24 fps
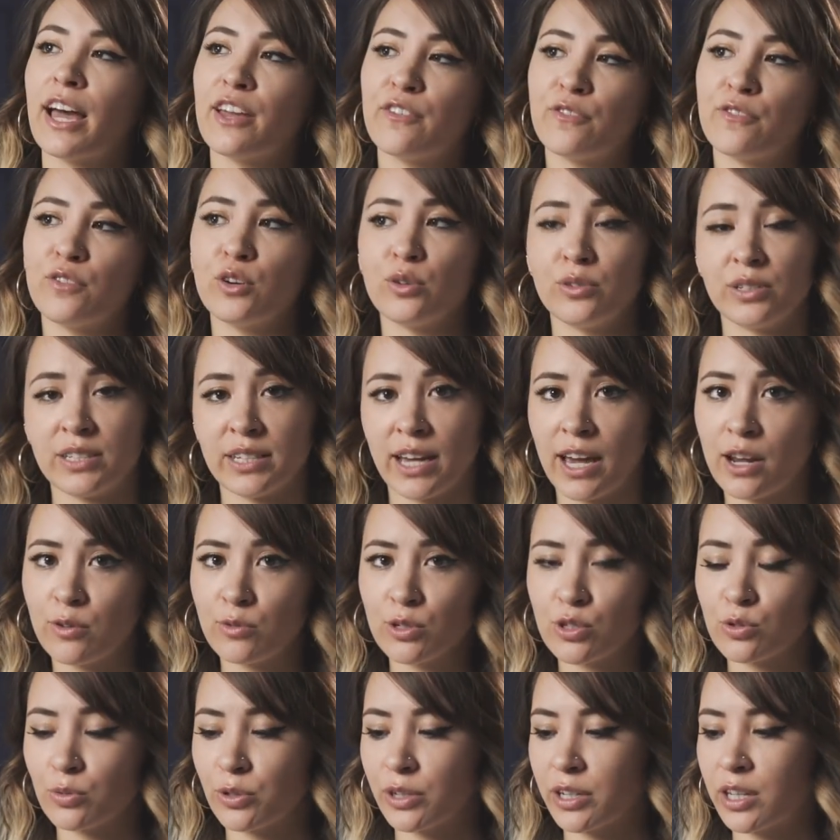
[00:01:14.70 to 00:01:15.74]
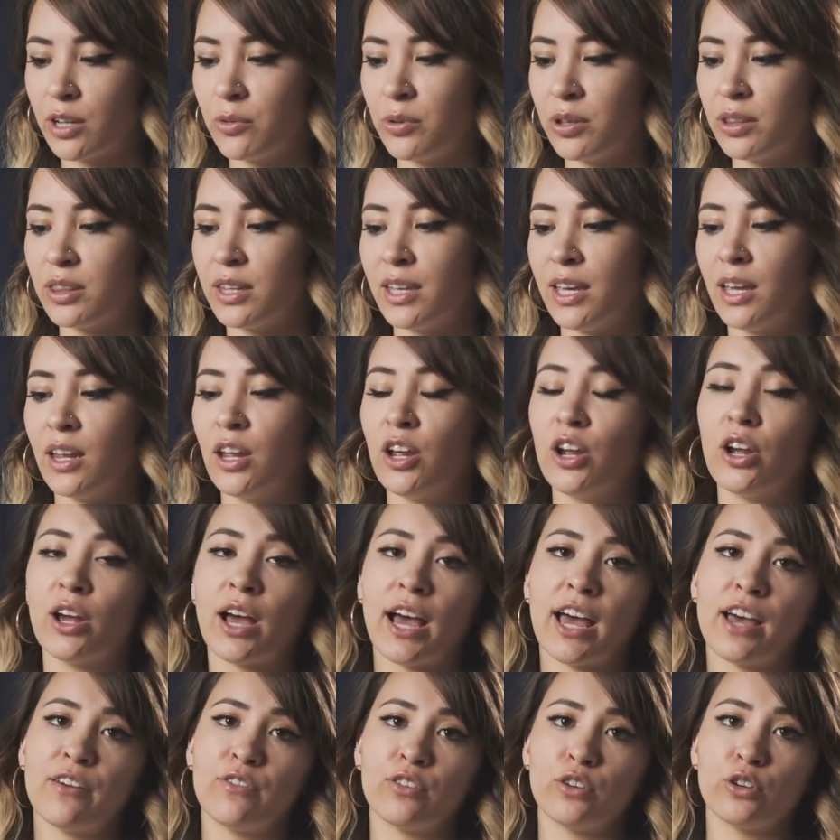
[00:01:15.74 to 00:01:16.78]
The iPhone 10 was working with it.
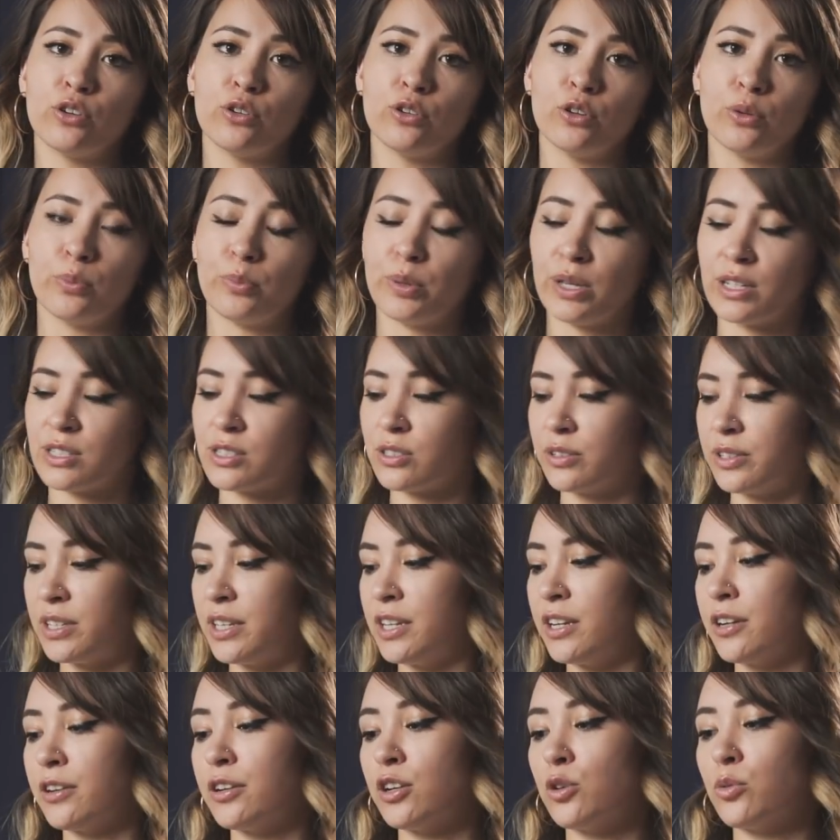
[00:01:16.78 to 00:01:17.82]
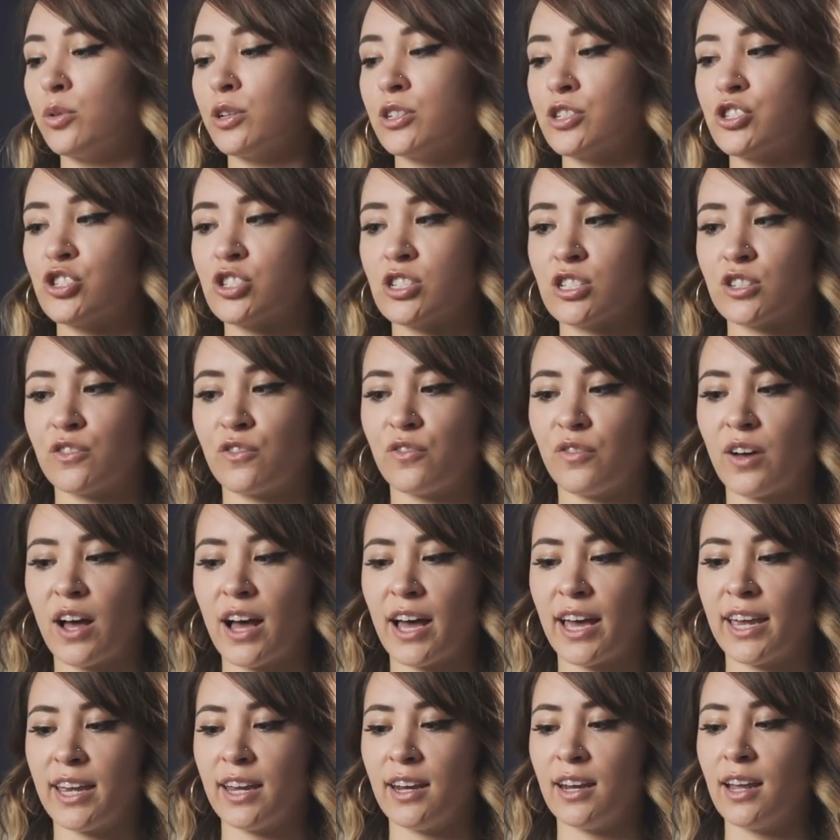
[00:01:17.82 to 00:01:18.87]
I have a Google Pixel here and it works just
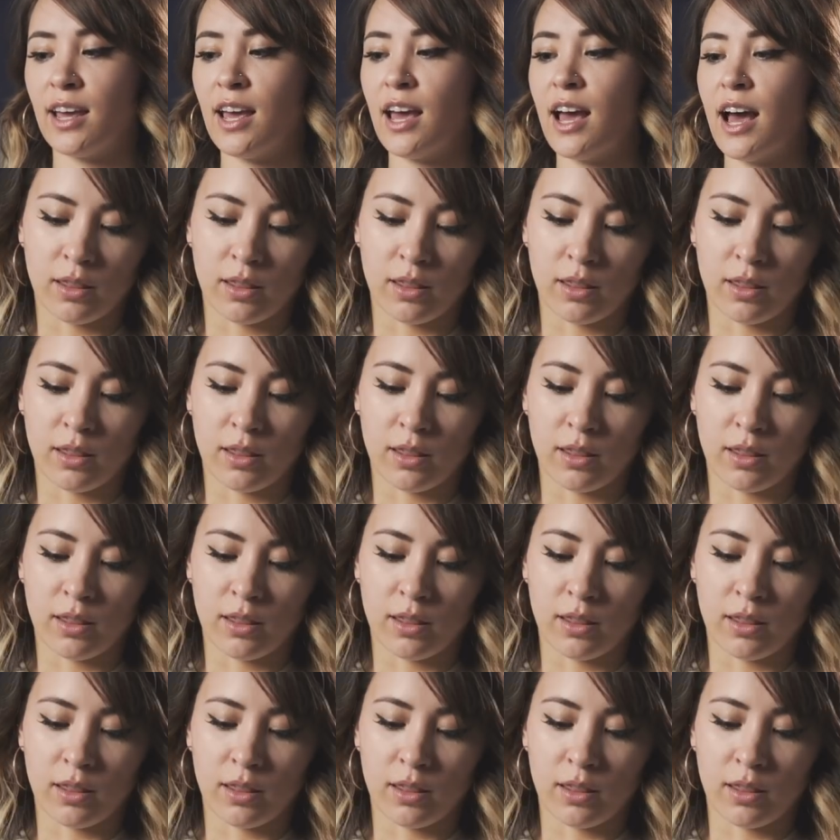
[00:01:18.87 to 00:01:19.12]
fine.